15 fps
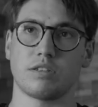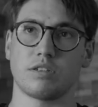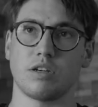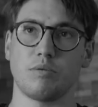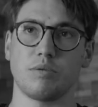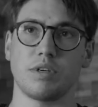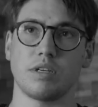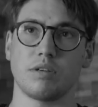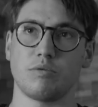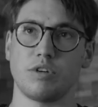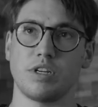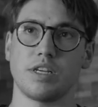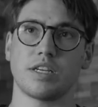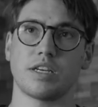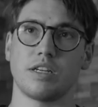So we
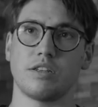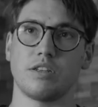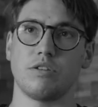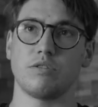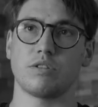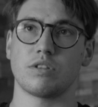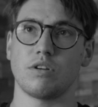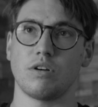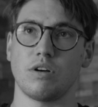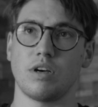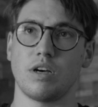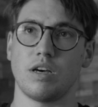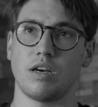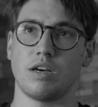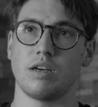really can use
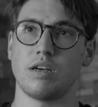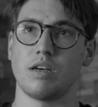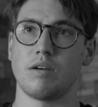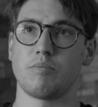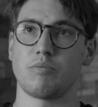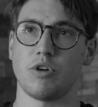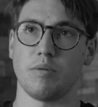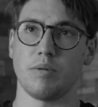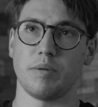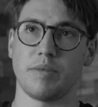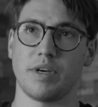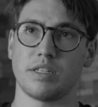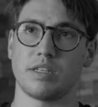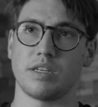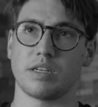
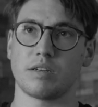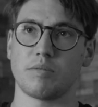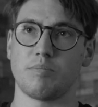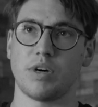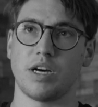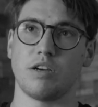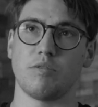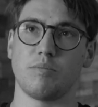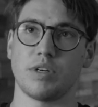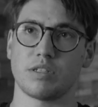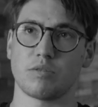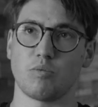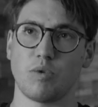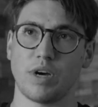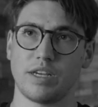problematic
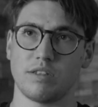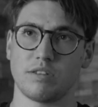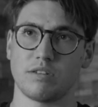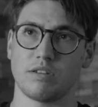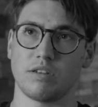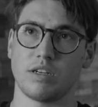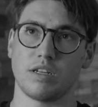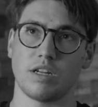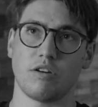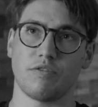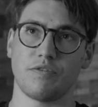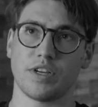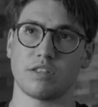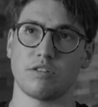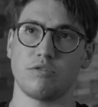biomass waste in our
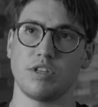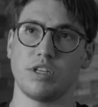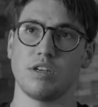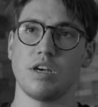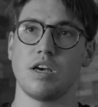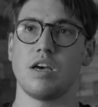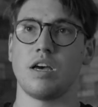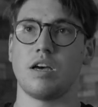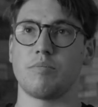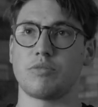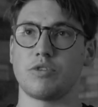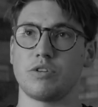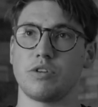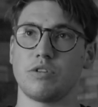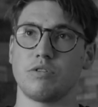factory and
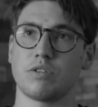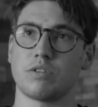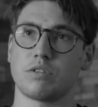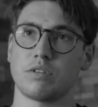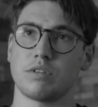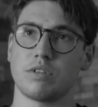produce